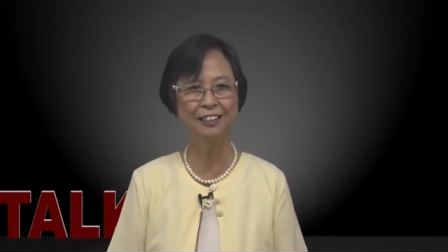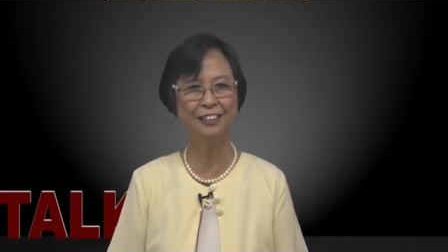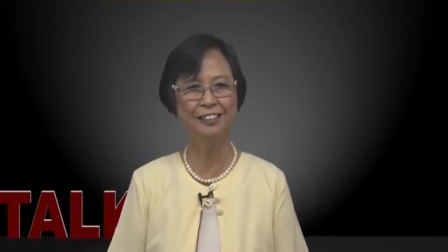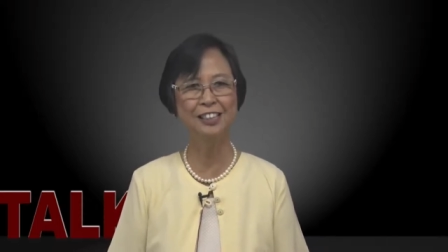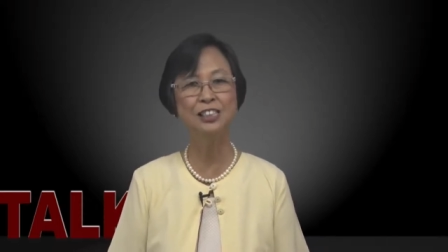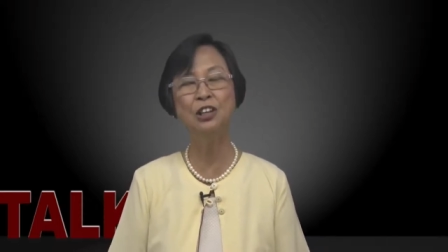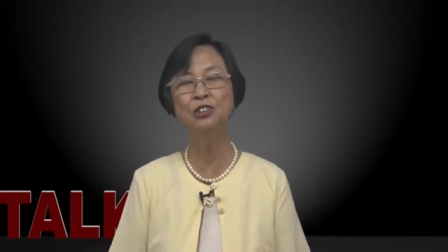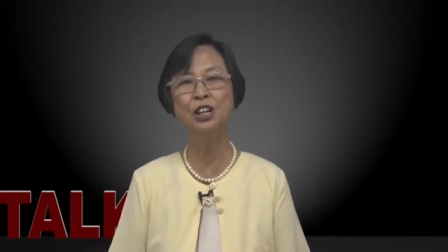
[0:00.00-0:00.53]

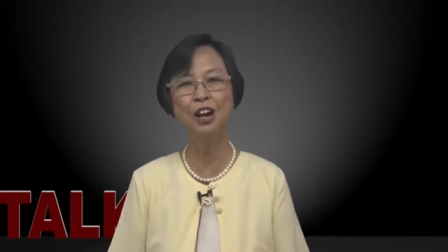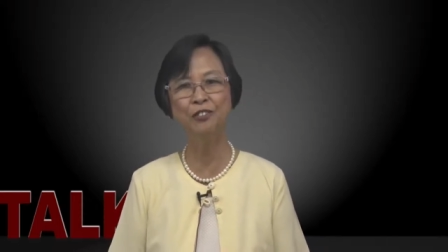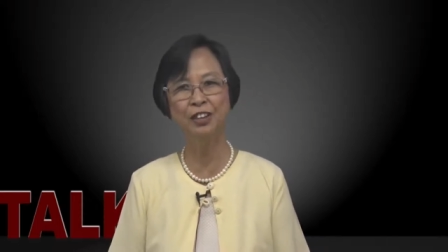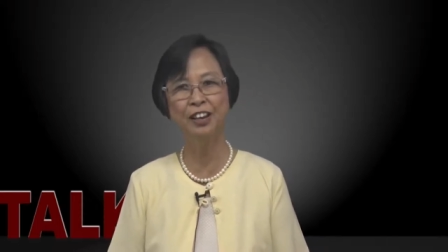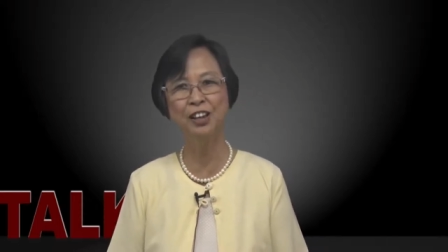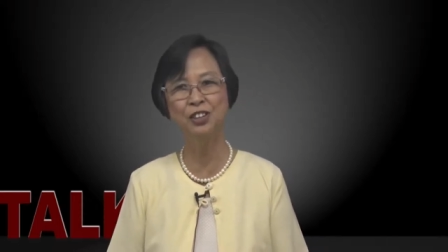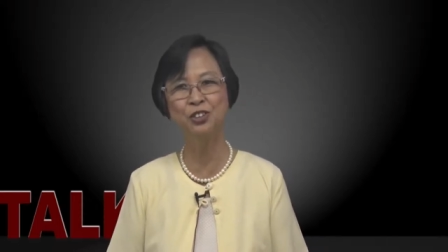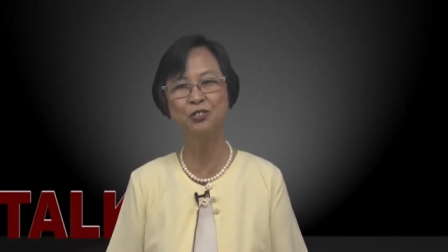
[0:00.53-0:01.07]
That's on the
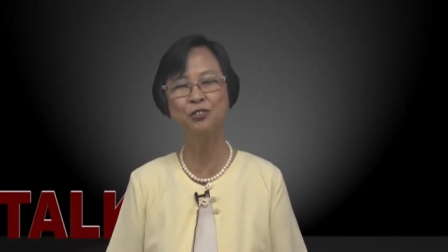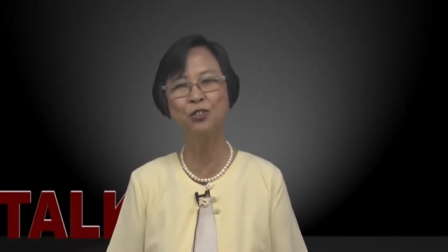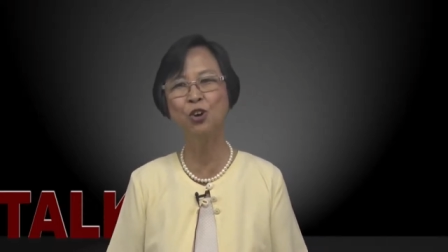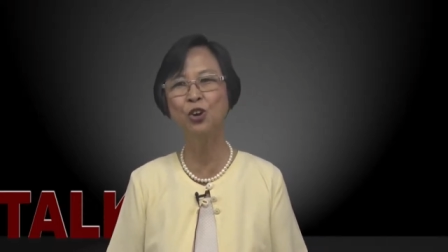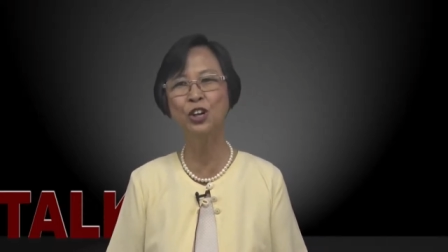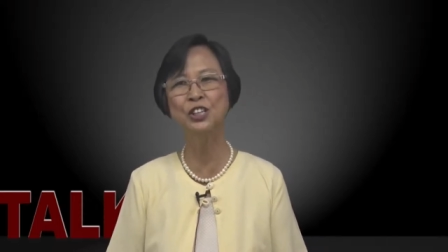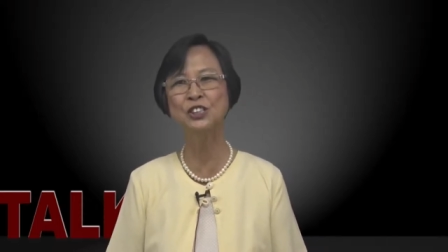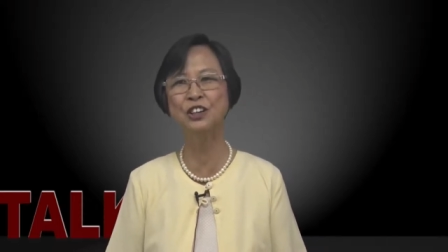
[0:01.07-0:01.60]
average. Of
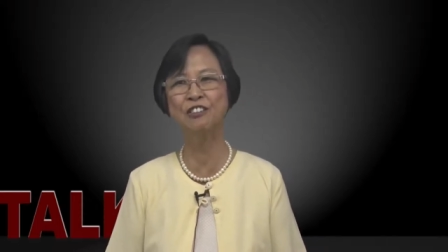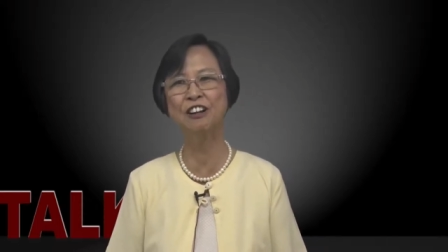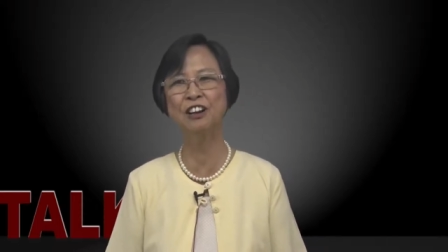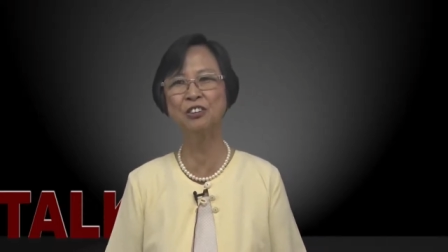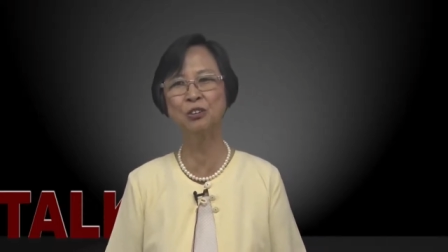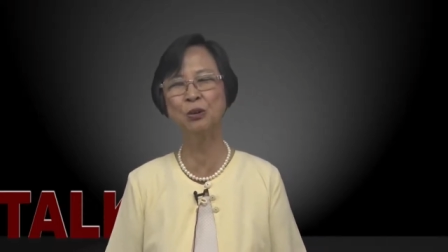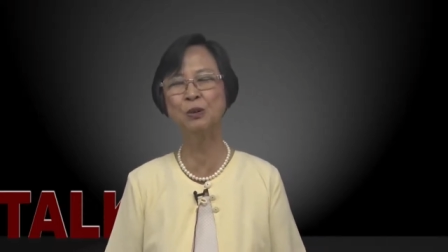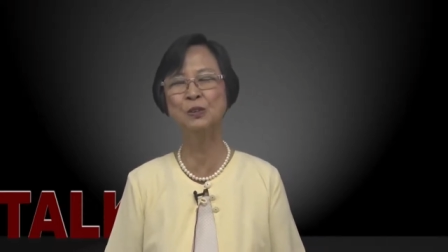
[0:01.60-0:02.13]
course, there are
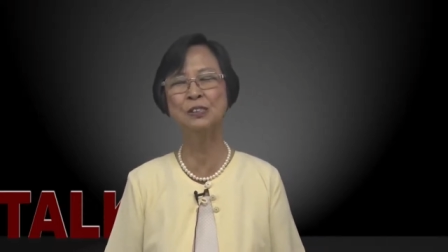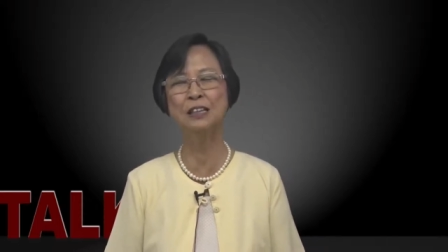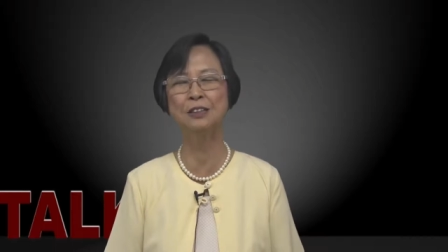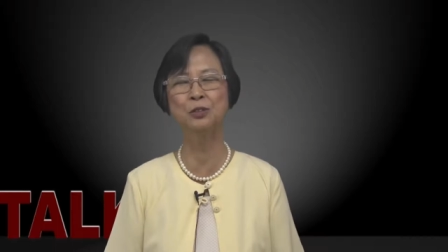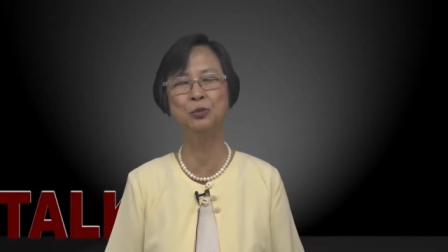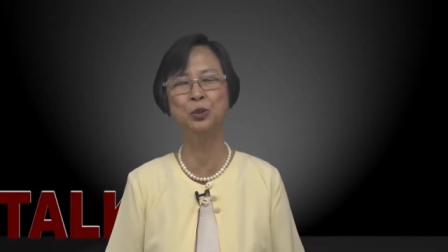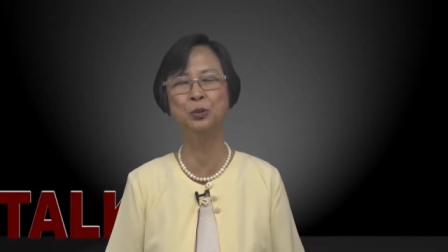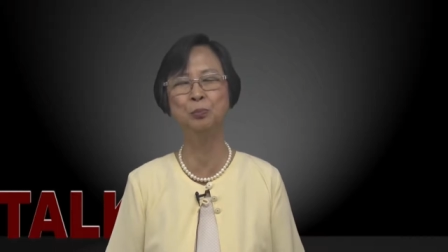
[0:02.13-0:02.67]
those
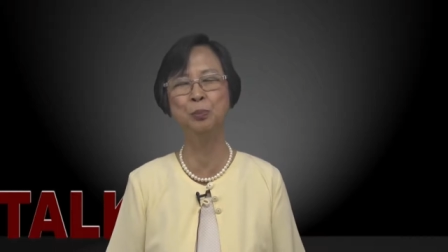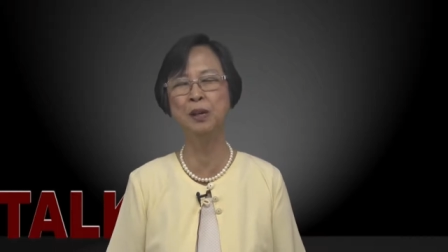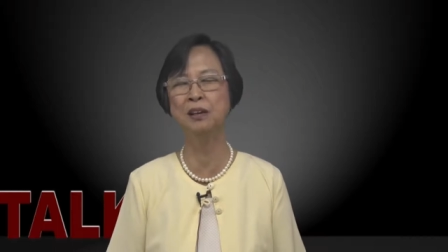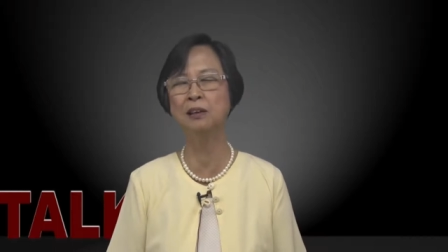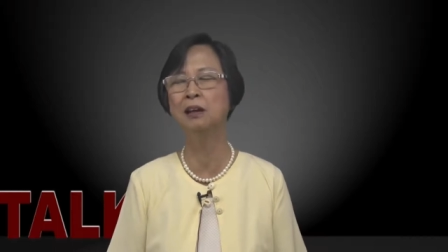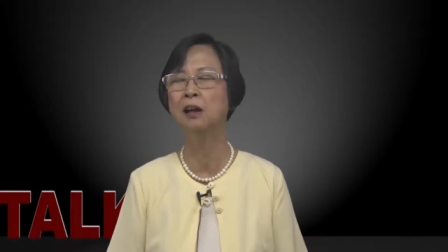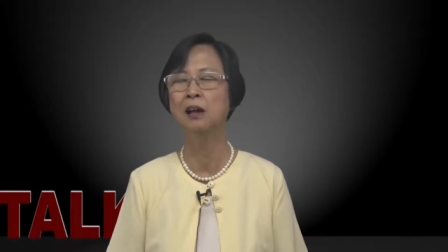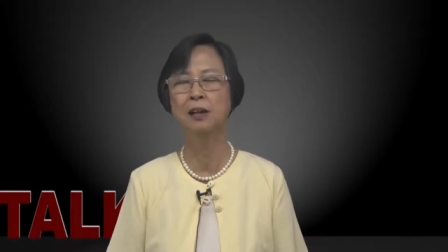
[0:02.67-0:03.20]
that would
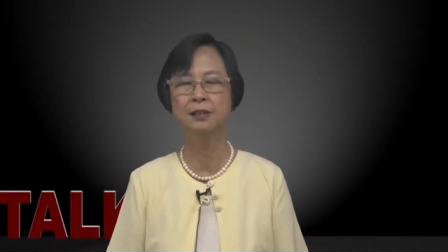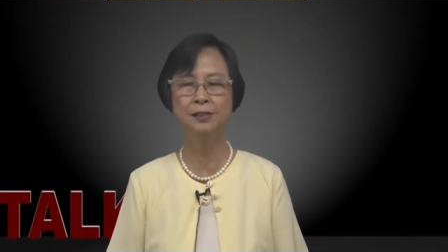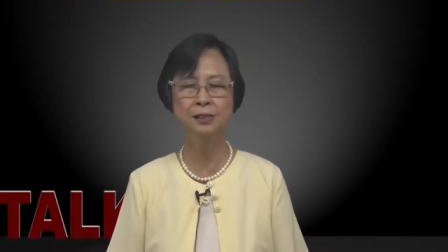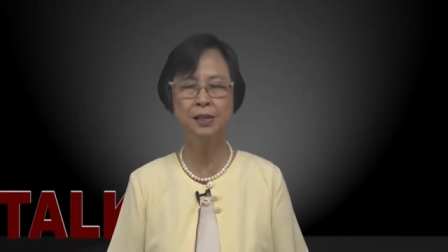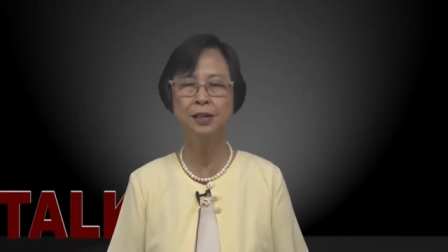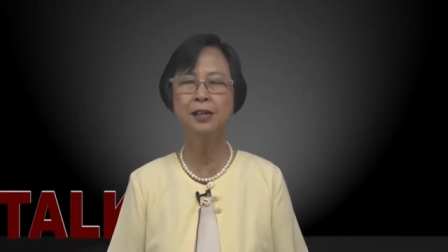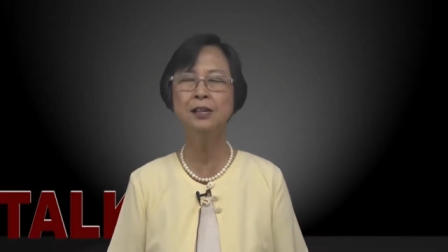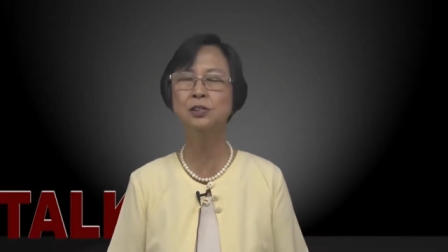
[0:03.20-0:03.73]
bear
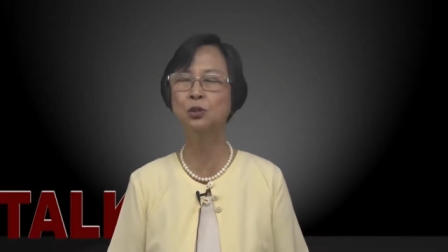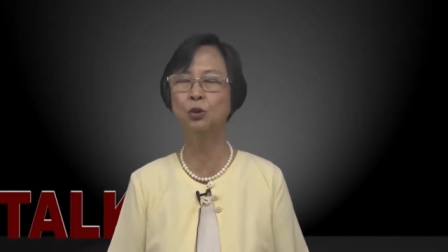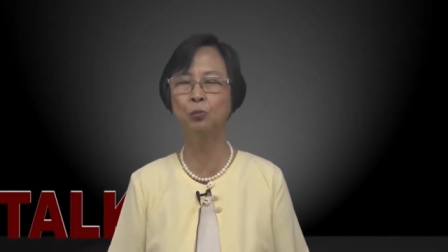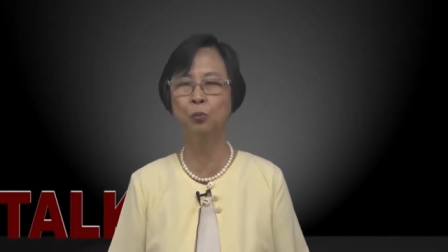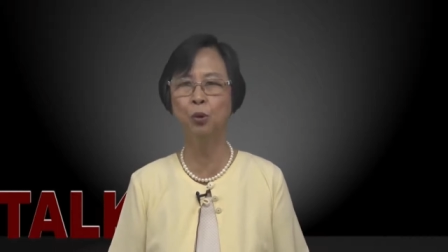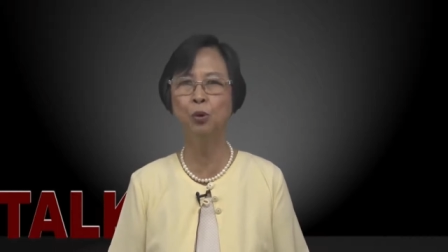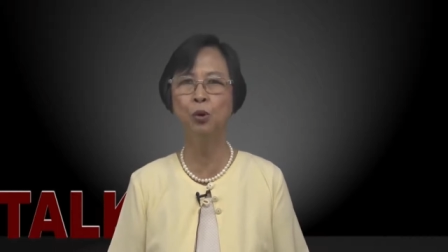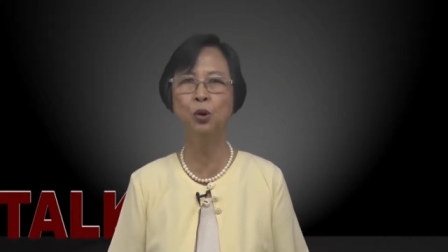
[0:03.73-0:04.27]
six or
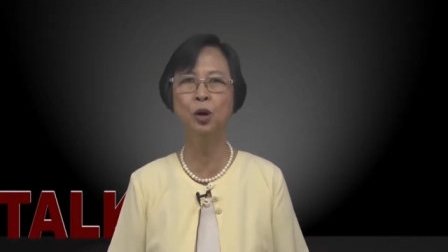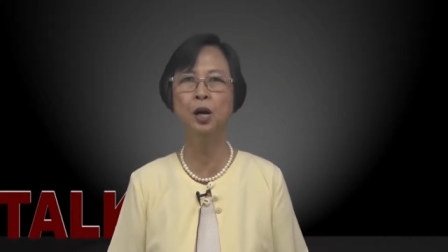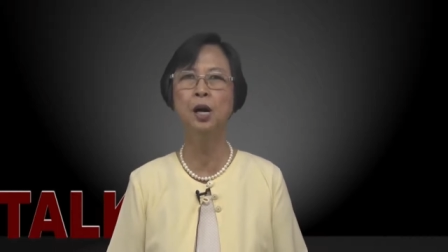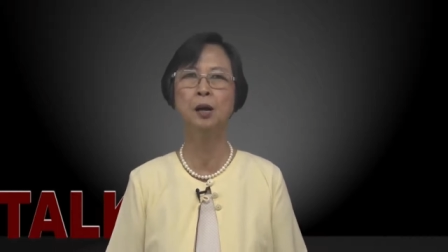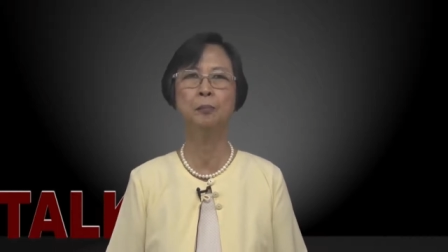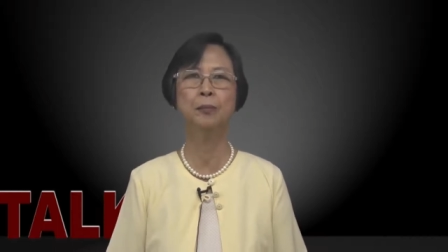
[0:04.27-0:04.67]
more,